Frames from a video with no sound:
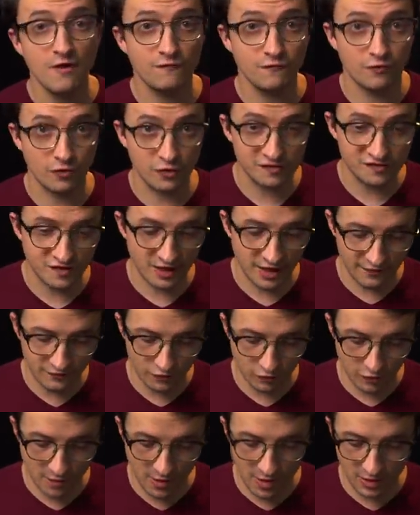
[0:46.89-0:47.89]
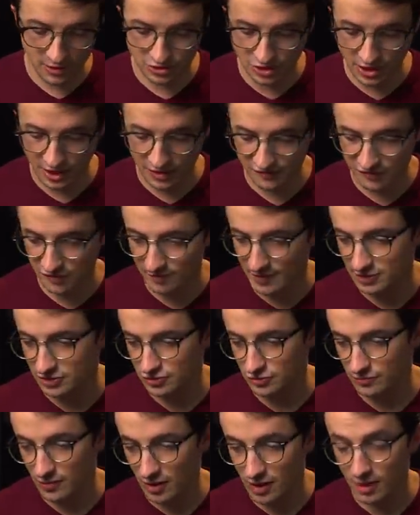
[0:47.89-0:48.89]
First, I'd have to apologize to my
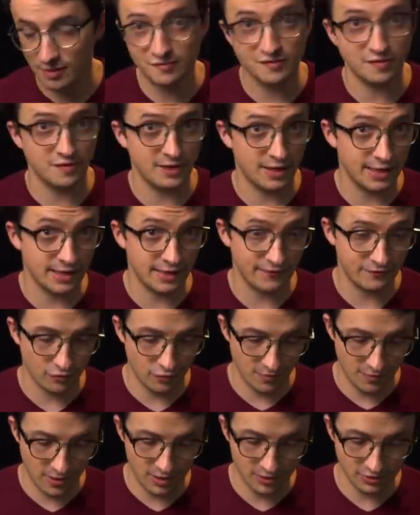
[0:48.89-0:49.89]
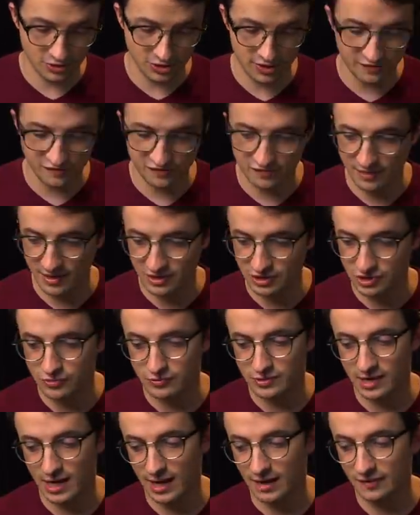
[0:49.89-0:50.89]
two moms, and then I'd have to apologize to my two
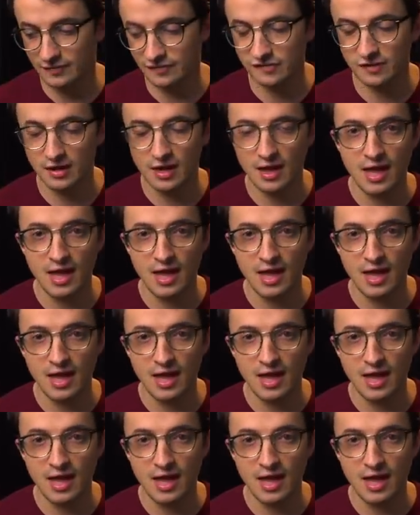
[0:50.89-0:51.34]
dads.